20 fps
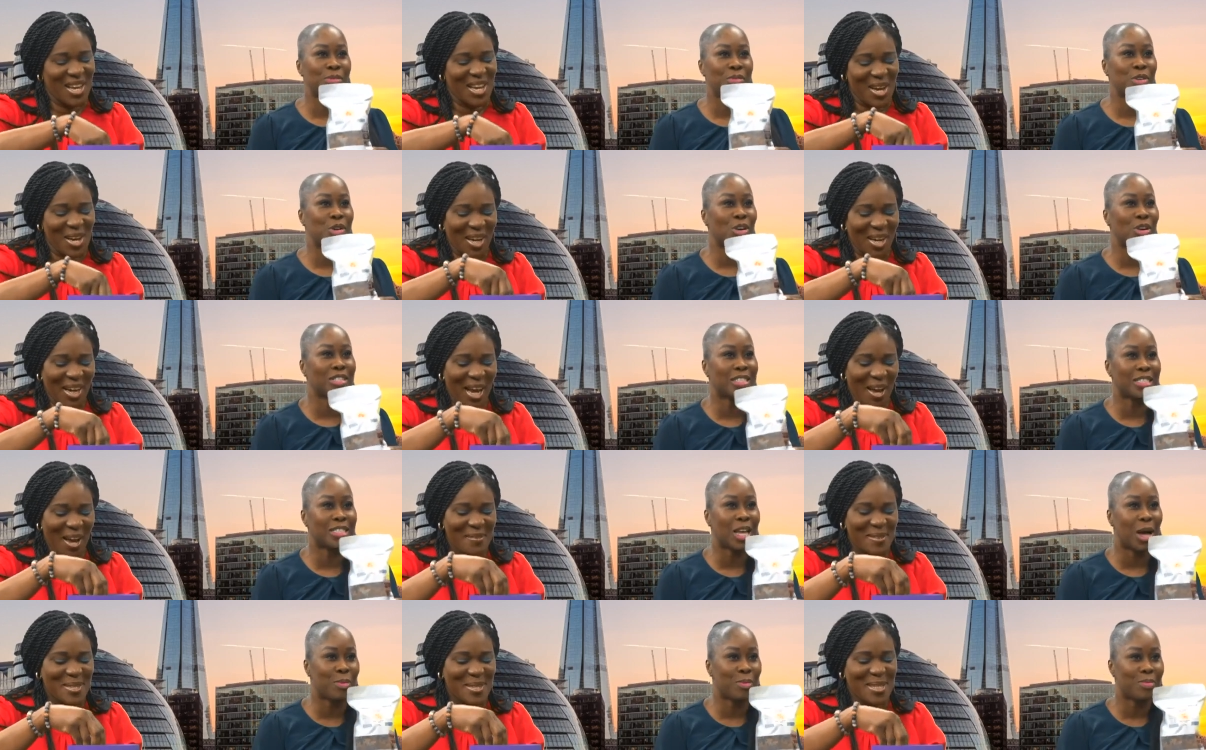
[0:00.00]
Speaker 1: we've got
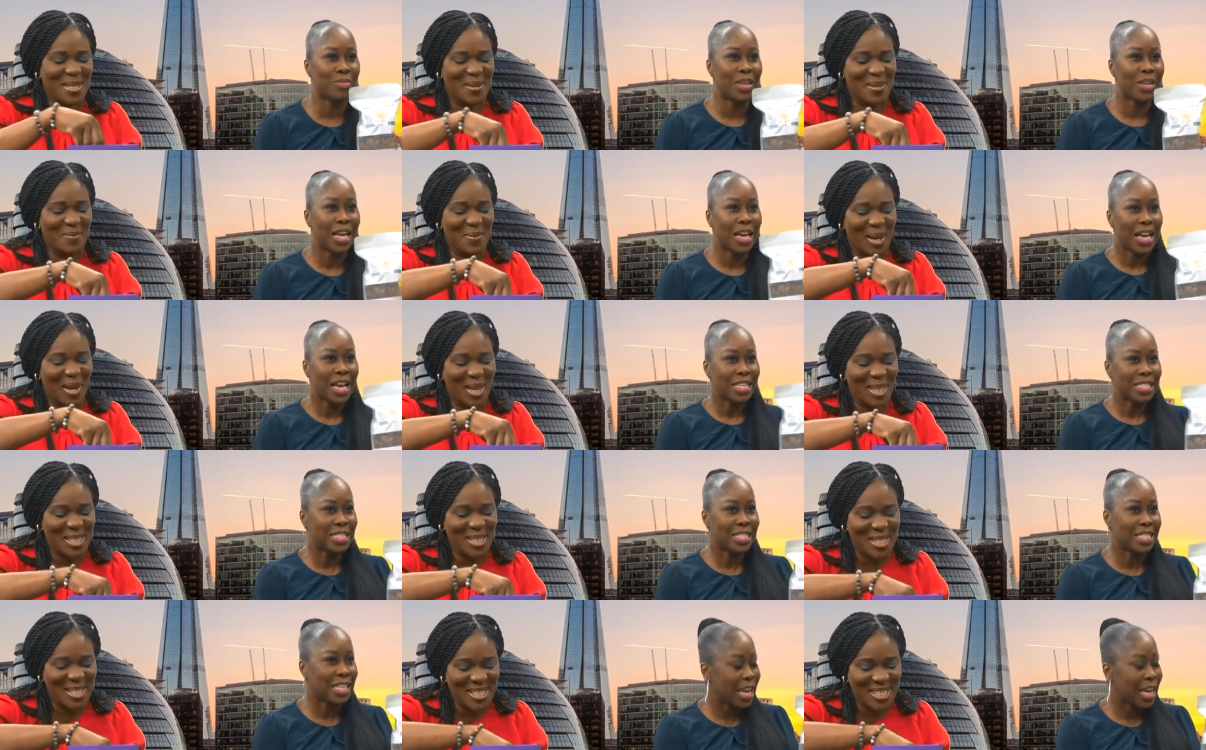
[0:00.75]
some sea
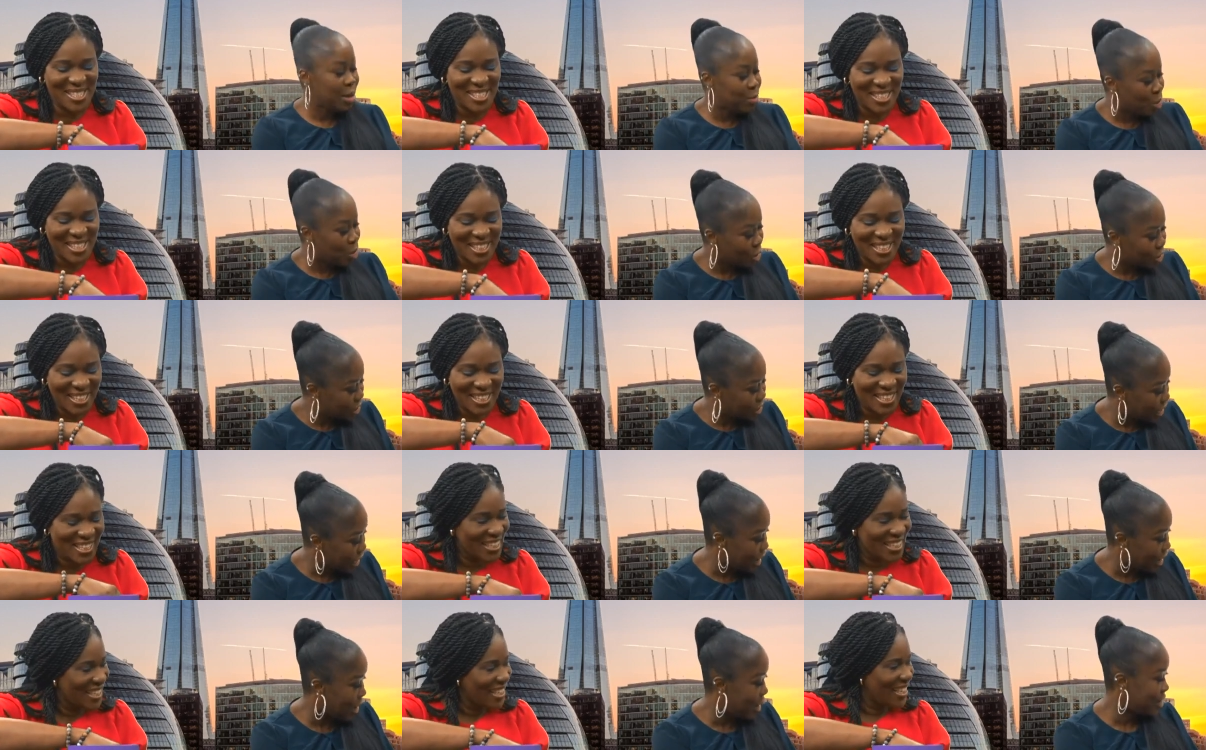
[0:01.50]
moss. sea moss
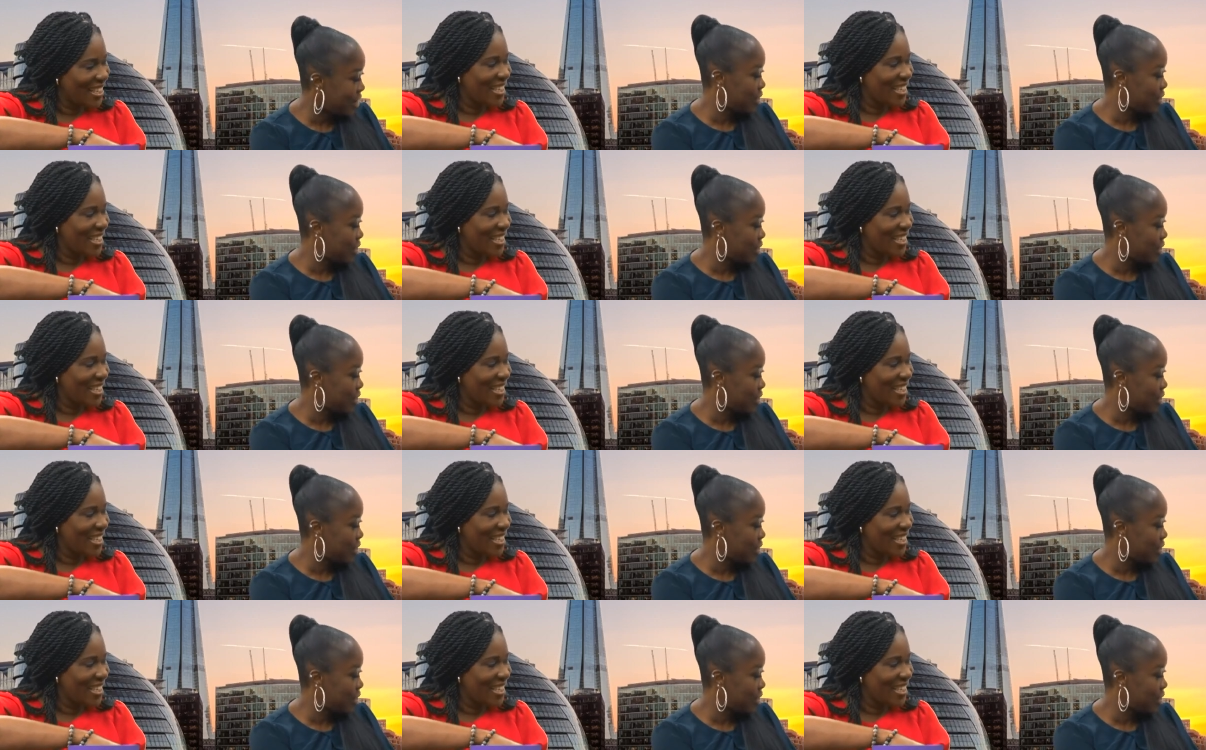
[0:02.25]
here.